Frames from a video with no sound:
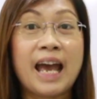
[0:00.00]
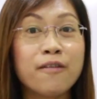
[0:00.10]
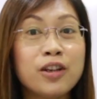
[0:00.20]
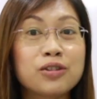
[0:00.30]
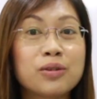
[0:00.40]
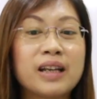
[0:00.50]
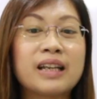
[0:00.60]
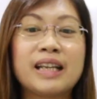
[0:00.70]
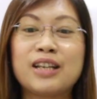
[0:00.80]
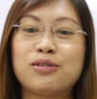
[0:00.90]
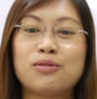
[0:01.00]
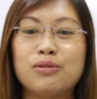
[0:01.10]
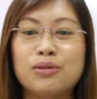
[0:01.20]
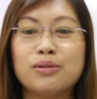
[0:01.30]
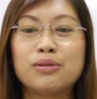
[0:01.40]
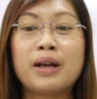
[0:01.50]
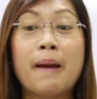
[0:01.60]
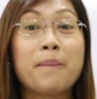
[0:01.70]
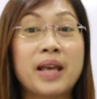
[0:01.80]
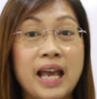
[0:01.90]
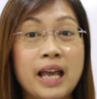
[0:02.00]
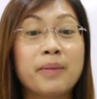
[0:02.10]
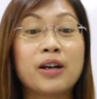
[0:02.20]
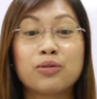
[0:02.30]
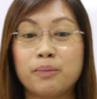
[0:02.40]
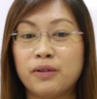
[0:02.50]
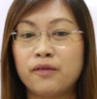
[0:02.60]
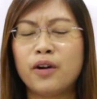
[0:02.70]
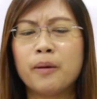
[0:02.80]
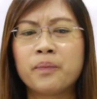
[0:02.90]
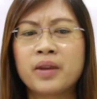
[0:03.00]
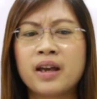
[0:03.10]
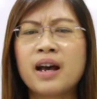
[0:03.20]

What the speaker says: every student needs to know and be able to perform.